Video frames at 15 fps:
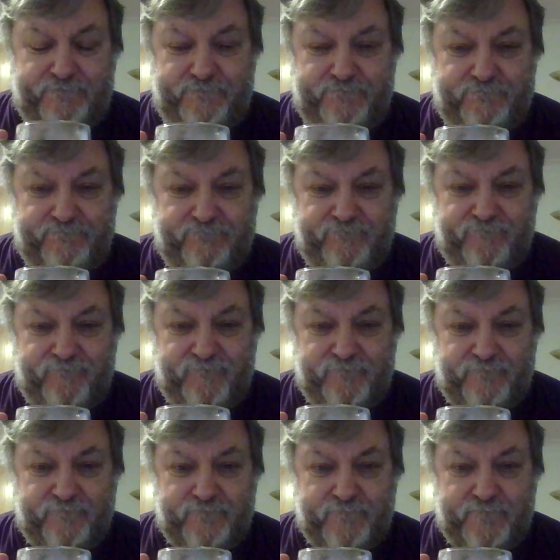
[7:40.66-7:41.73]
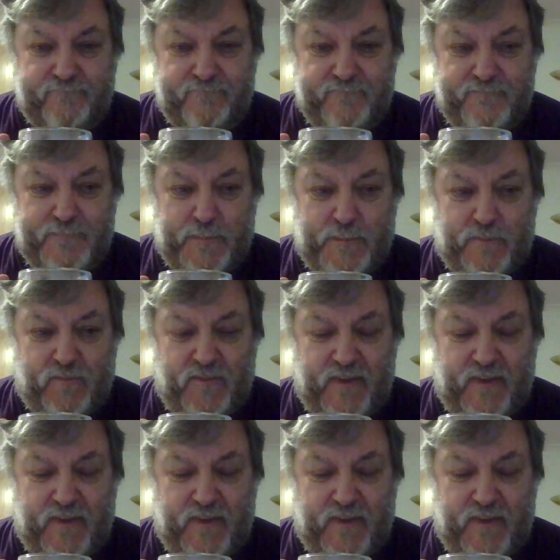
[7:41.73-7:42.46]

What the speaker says: (no one is talking)